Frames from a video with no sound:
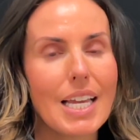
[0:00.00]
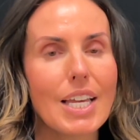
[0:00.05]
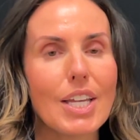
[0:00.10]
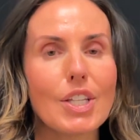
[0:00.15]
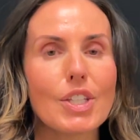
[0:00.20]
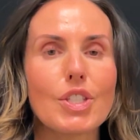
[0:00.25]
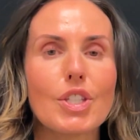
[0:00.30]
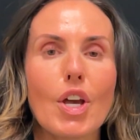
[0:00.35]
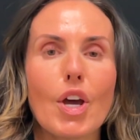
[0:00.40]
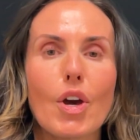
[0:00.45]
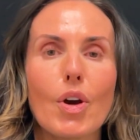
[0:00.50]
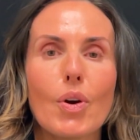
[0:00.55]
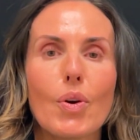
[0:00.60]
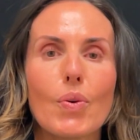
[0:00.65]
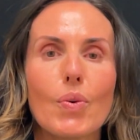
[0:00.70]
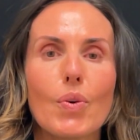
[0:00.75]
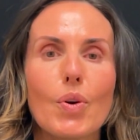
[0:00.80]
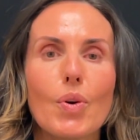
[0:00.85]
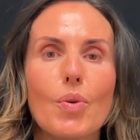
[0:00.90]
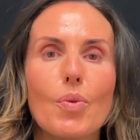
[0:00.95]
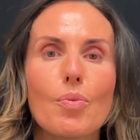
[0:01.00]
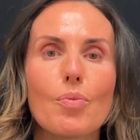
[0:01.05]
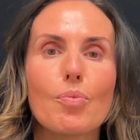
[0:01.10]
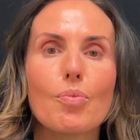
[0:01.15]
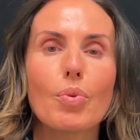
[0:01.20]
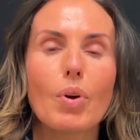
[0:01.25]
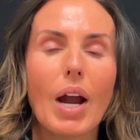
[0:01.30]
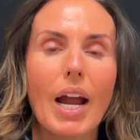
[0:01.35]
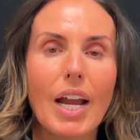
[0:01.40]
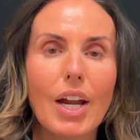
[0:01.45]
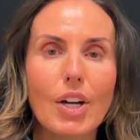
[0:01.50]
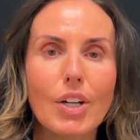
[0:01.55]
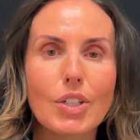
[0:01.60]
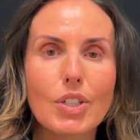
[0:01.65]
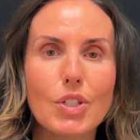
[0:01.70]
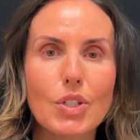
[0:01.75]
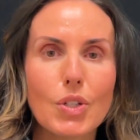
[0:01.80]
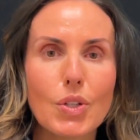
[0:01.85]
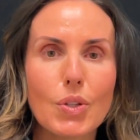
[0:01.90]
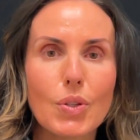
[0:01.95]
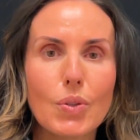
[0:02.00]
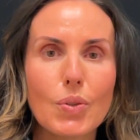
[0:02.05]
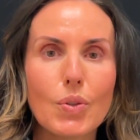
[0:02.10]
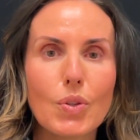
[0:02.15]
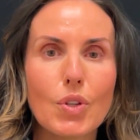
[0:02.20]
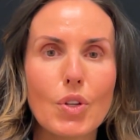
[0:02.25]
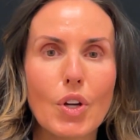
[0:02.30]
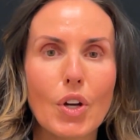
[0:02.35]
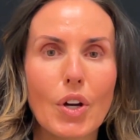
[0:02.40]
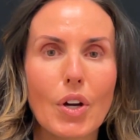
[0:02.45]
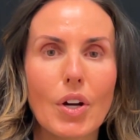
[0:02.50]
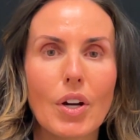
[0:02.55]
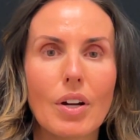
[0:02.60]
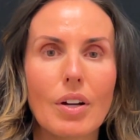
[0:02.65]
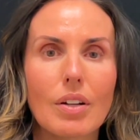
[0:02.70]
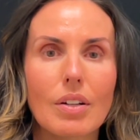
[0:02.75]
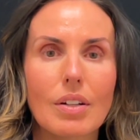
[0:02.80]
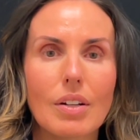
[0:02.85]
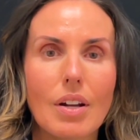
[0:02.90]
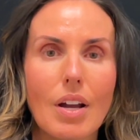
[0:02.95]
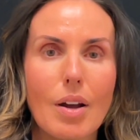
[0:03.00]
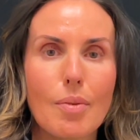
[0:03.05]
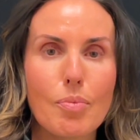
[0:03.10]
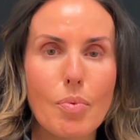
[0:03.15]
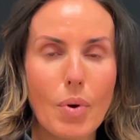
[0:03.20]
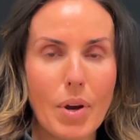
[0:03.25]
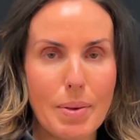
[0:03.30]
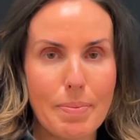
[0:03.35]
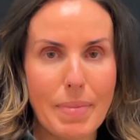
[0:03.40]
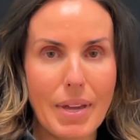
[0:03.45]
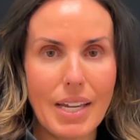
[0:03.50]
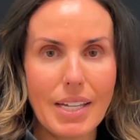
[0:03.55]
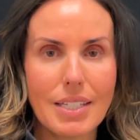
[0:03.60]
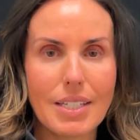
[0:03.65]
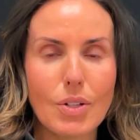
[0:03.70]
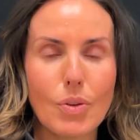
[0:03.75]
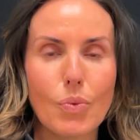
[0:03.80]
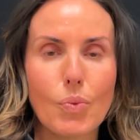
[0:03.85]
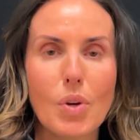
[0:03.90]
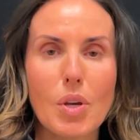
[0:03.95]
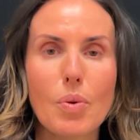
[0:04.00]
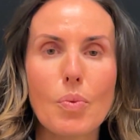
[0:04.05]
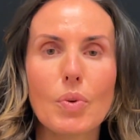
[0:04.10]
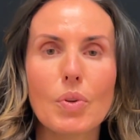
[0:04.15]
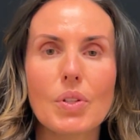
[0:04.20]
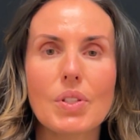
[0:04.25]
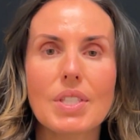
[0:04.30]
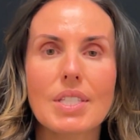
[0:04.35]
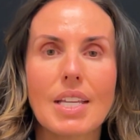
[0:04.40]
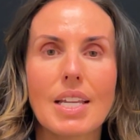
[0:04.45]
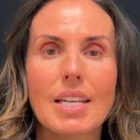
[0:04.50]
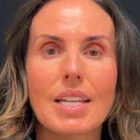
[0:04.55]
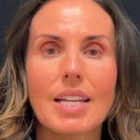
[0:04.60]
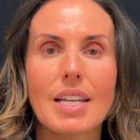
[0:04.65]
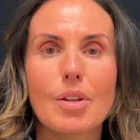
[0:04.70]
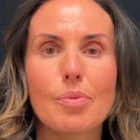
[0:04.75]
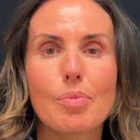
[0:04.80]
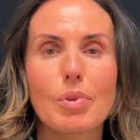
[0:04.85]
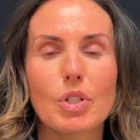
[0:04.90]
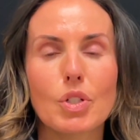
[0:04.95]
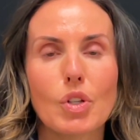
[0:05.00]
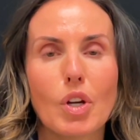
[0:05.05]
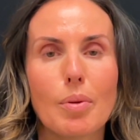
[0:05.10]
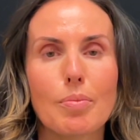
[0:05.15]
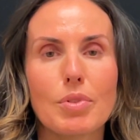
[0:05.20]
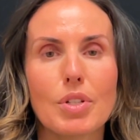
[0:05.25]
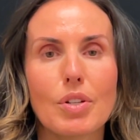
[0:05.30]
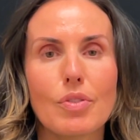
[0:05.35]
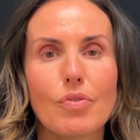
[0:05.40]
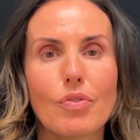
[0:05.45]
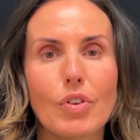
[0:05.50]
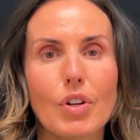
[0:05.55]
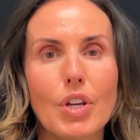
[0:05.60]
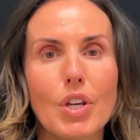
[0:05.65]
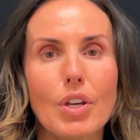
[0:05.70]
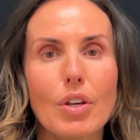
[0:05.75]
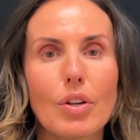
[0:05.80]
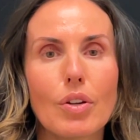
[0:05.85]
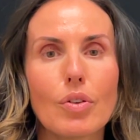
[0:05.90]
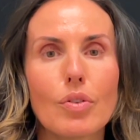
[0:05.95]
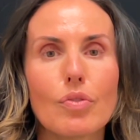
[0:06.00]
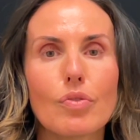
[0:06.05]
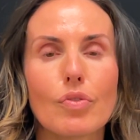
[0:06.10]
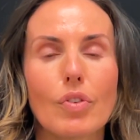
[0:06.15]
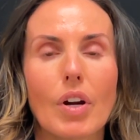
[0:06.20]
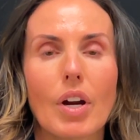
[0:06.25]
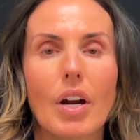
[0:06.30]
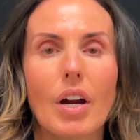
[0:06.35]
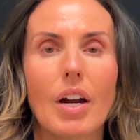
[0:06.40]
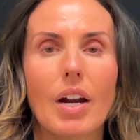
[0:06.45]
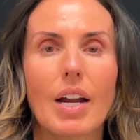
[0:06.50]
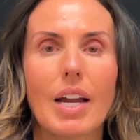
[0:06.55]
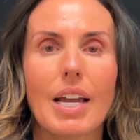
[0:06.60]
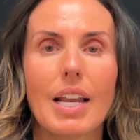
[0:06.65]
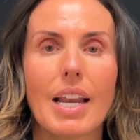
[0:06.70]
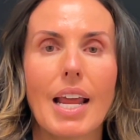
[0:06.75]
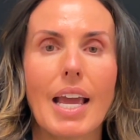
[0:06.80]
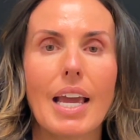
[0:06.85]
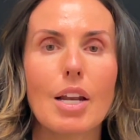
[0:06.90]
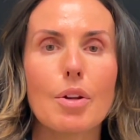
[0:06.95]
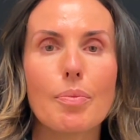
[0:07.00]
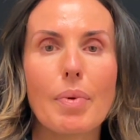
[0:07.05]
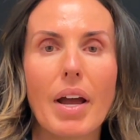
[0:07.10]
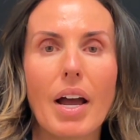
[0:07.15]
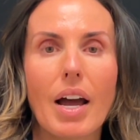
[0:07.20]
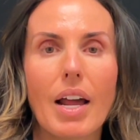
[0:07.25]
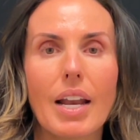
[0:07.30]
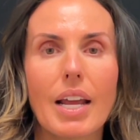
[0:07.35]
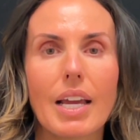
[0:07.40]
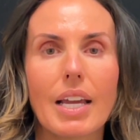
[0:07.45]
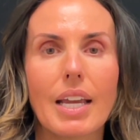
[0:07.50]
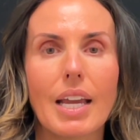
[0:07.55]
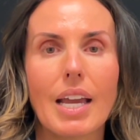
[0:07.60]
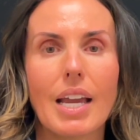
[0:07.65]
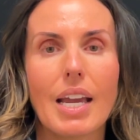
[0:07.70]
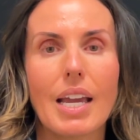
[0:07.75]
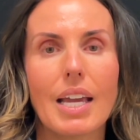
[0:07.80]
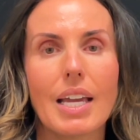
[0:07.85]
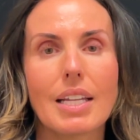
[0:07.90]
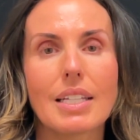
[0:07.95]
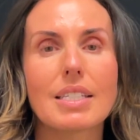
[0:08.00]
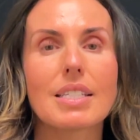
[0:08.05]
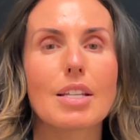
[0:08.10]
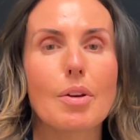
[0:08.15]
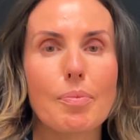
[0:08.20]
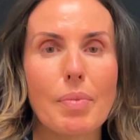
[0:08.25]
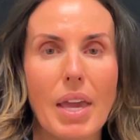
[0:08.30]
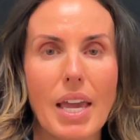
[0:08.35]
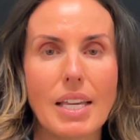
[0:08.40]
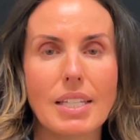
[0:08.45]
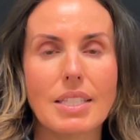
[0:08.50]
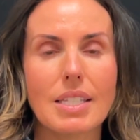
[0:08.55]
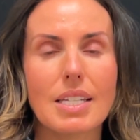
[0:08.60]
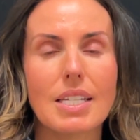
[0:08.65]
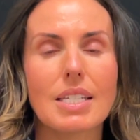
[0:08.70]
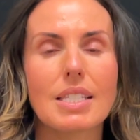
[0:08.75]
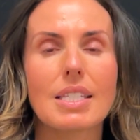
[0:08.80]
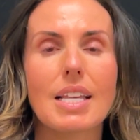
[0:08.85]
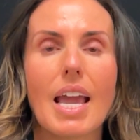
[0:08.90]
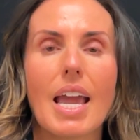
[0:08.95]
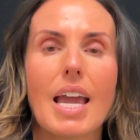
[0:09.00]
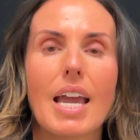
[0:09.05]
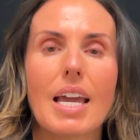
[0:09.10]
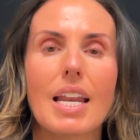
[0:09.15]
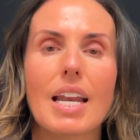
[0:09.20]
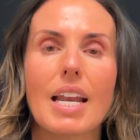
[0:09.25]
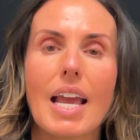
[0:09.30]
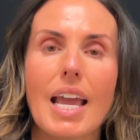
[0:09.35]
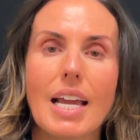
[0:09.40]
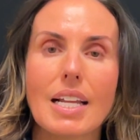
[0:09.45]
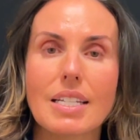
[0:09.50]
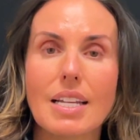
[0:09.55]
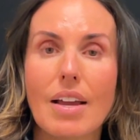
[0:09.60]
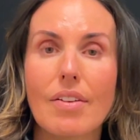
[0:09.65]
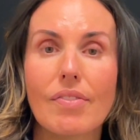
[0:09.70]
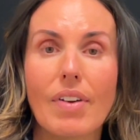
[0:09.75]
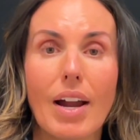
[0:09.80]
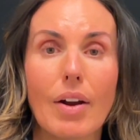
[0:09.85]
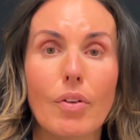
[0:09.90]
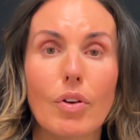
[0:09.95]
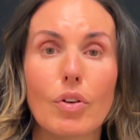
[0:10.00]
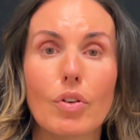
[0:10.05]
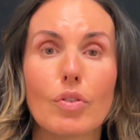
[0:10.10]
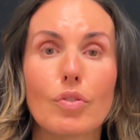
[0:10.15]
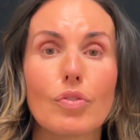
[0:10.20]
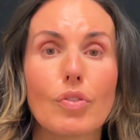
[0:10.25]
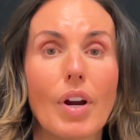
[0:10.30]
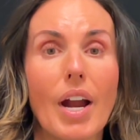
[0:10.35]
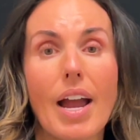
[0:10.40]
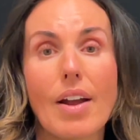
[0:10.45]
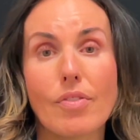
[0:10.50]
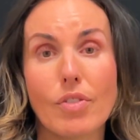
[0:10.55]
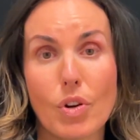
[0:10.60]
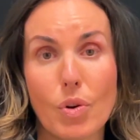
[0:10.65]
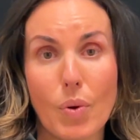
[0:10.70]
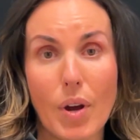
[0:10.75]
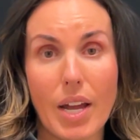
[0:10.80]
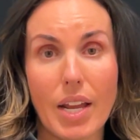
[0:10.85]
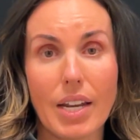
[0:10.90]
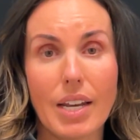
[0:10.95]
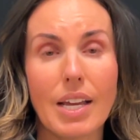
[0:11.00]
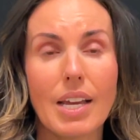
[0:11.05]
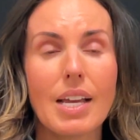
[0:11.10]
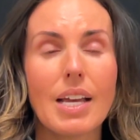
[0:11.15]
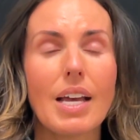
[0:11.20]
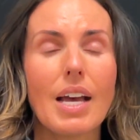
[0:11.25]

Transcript: So prior to your appointment, we will send in a prescription for you for an antibiotic in some cases and an antiviral for everyone.